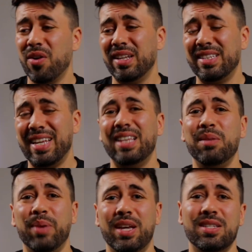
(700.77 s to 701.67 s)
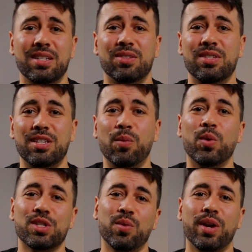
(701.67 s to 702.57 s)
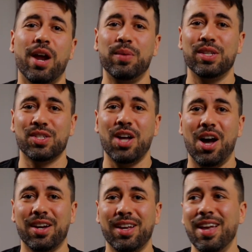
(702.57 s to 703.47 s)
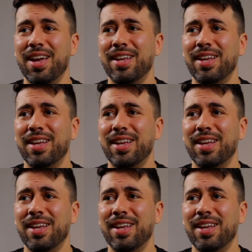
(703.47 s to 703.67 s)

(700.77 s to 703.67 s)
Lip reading: on a daily basis to see what's going on with the stock.